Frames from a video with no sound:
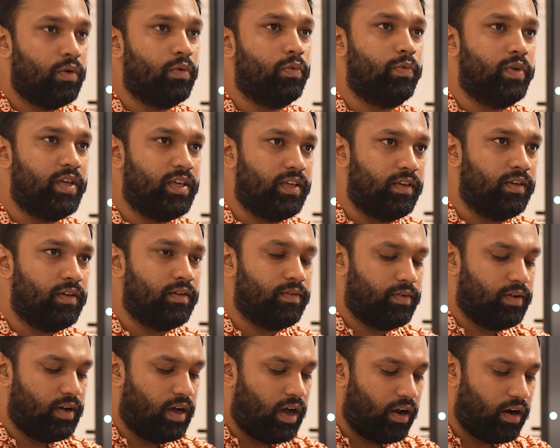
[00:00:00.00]
We
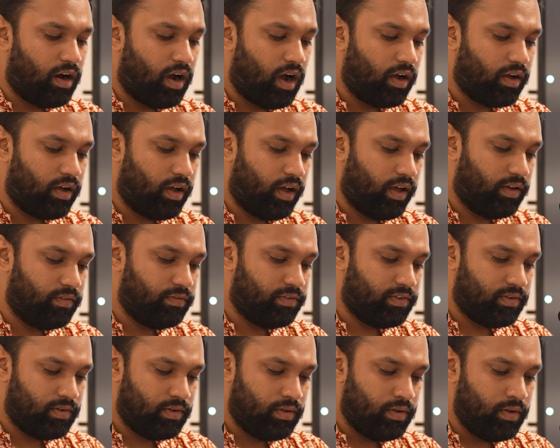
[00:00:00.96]
are
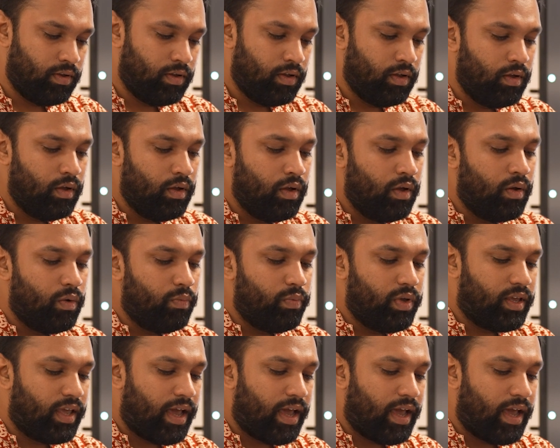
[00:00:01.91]
archives. We